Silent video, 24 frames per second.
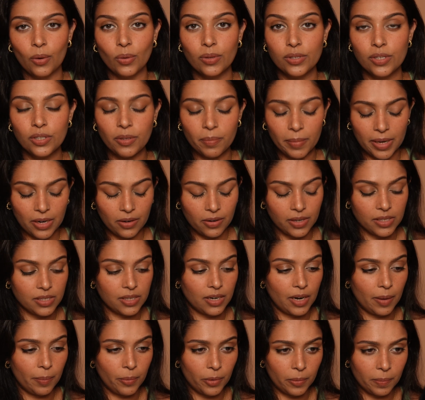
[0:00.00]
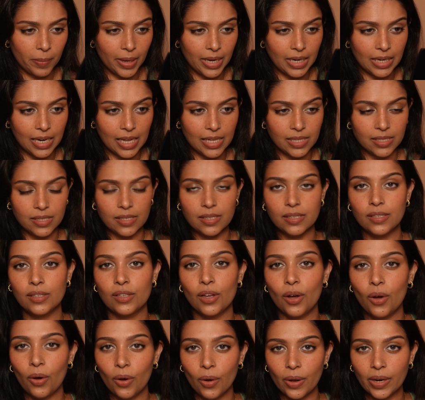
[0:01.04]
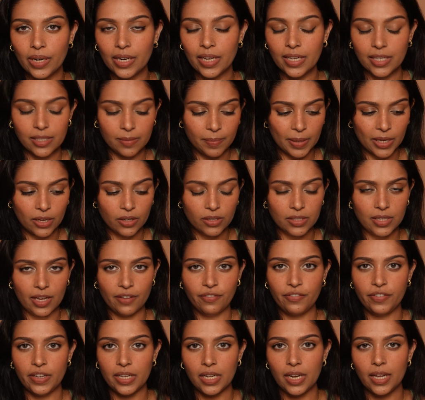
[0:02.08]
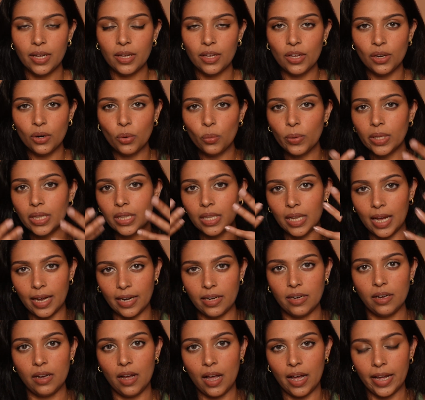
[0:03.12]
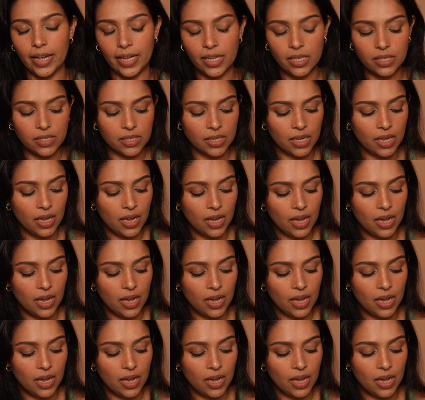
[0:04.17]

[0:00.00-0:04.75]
Also, the main reason I put my lenses on is because I feel like, you know, with lighter eyes,